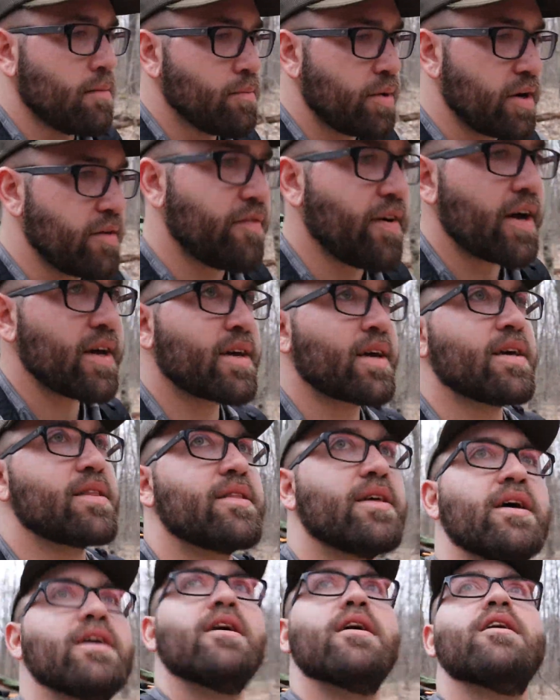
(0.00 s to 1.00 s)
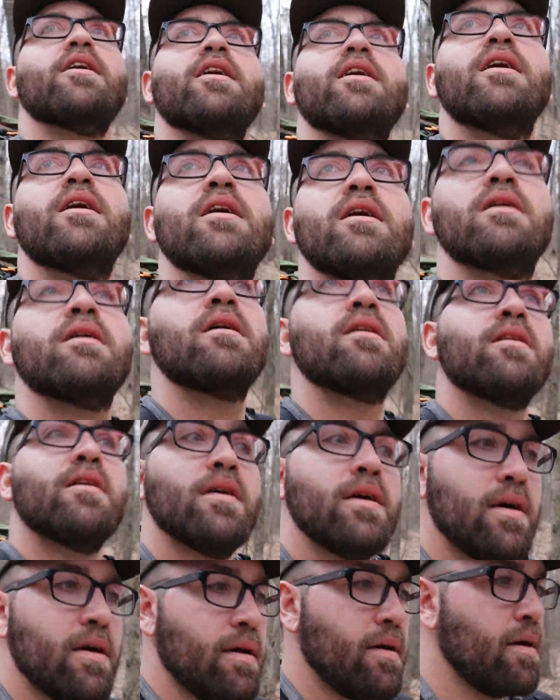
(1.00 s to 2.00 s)
but if I can get there,
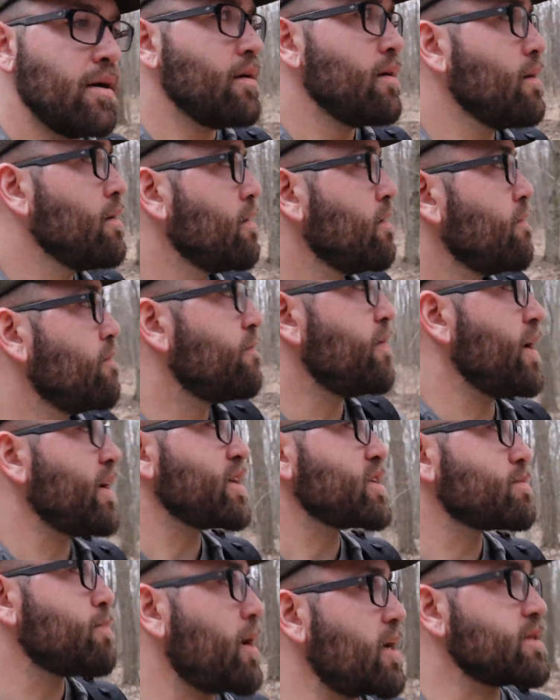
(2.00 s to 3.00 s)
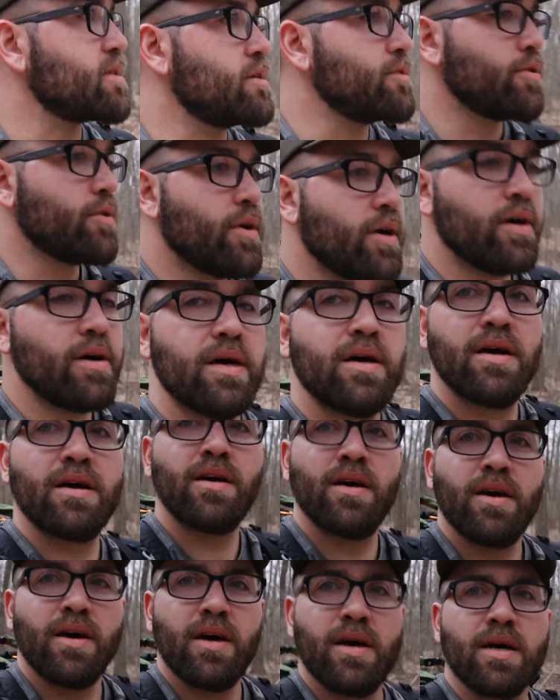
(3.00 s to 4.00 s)
find a spot to
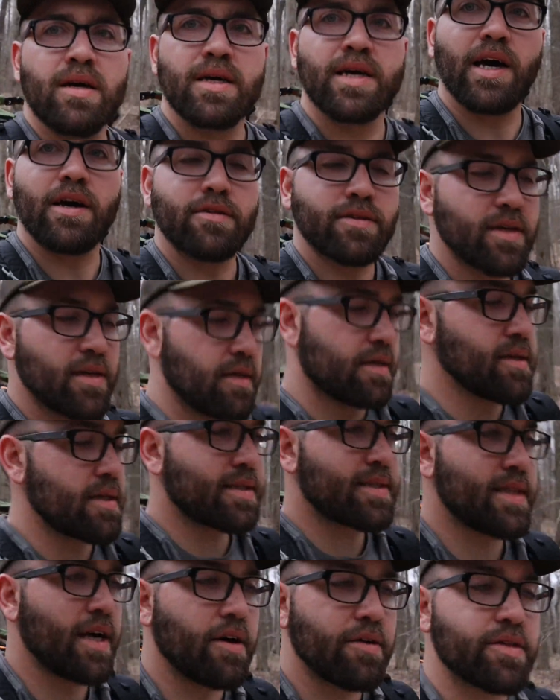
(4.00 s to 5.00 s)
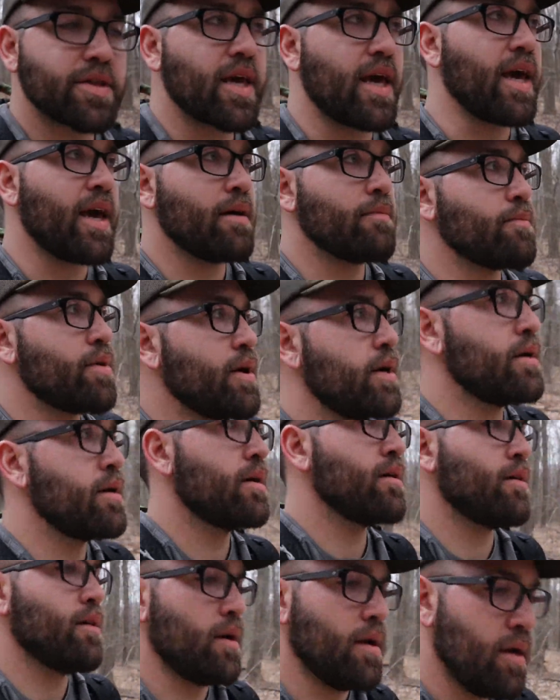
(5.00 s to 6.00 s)
stealth camp
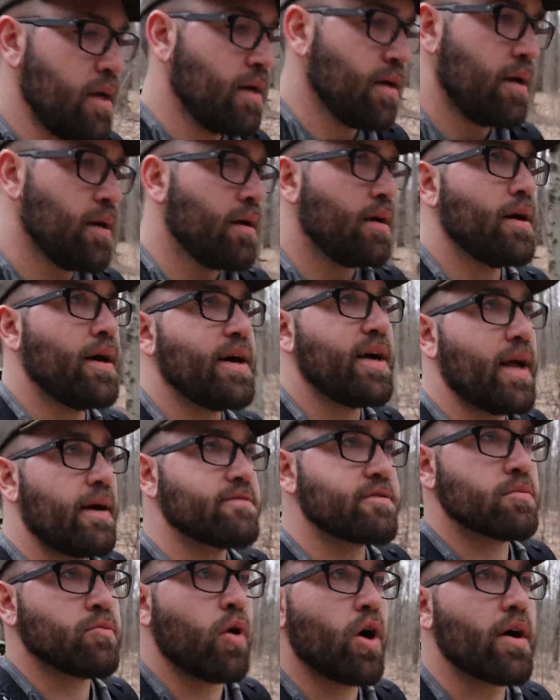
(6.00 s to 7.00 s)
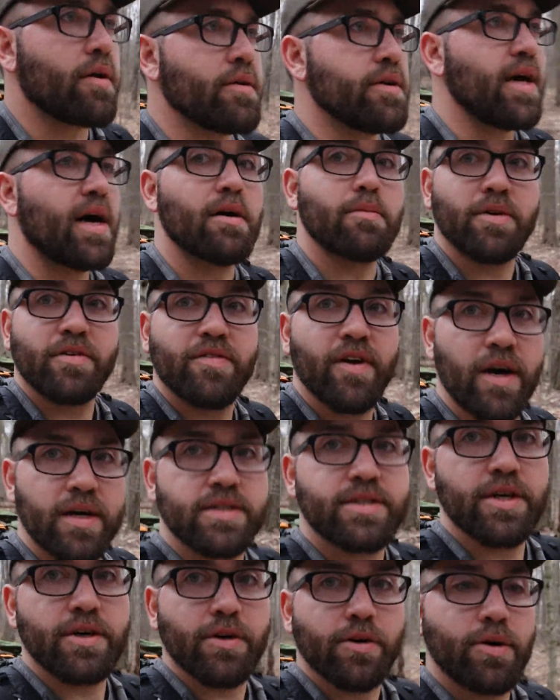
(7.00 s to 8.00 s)
and have some water, that'll be fine
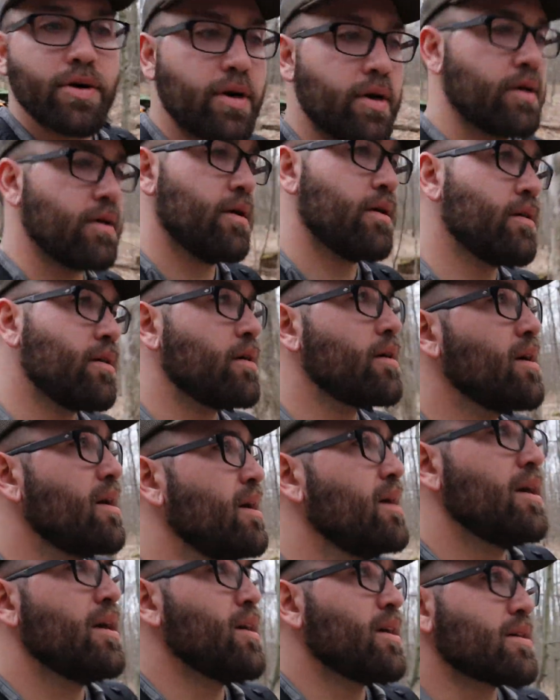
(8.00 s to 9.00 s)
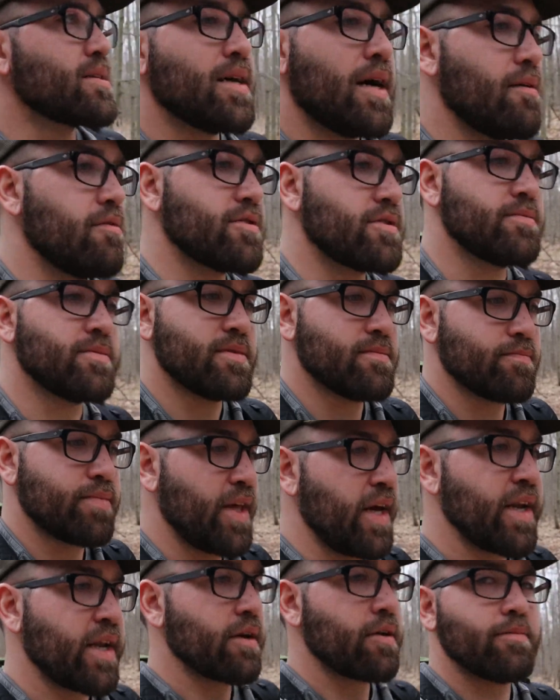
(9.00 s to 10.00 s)
too, because I wasn't
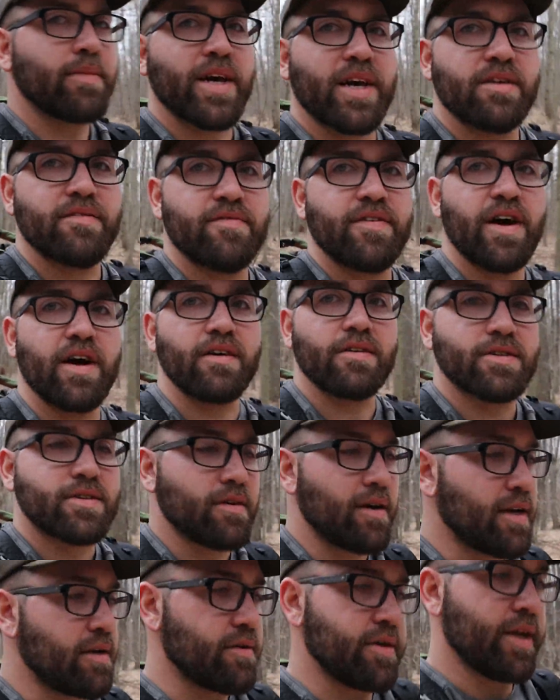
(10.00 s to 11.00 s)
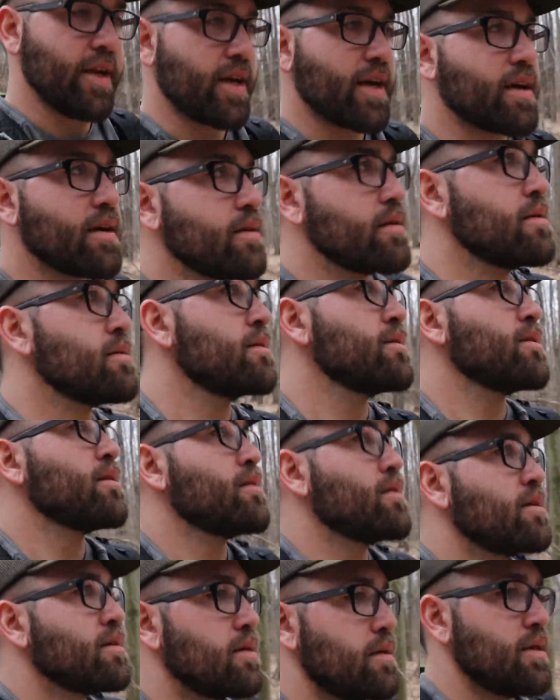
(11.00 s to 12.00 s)
planning on making a fire, so I don't need
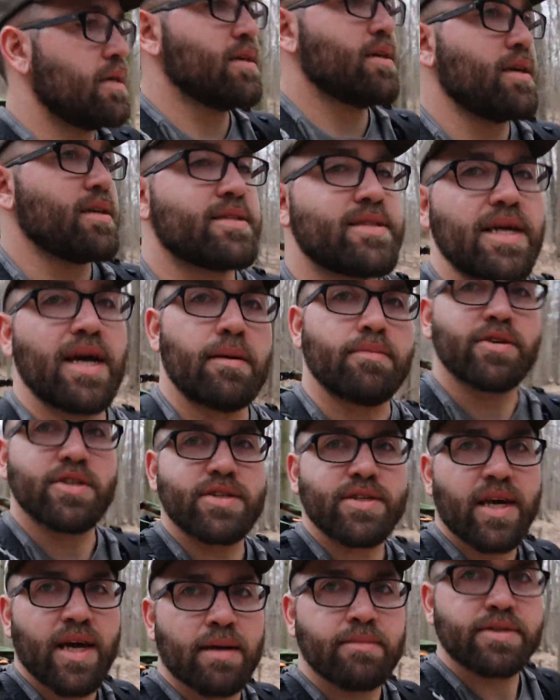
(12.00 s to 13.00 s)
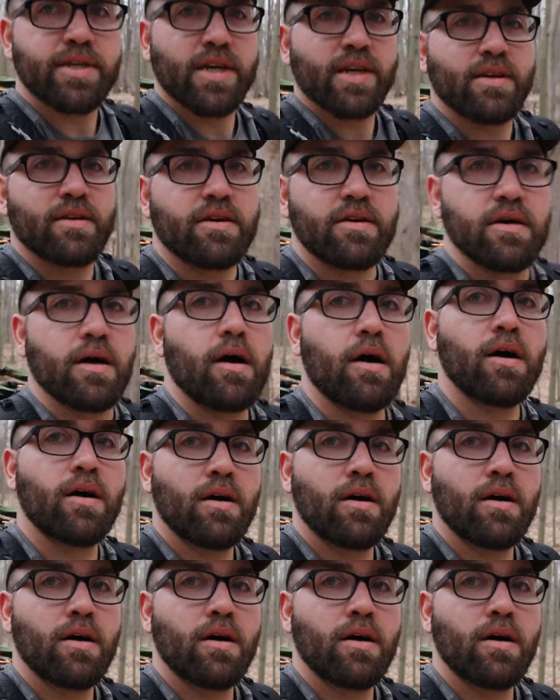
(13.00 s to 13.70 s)
to establish the campsite at all.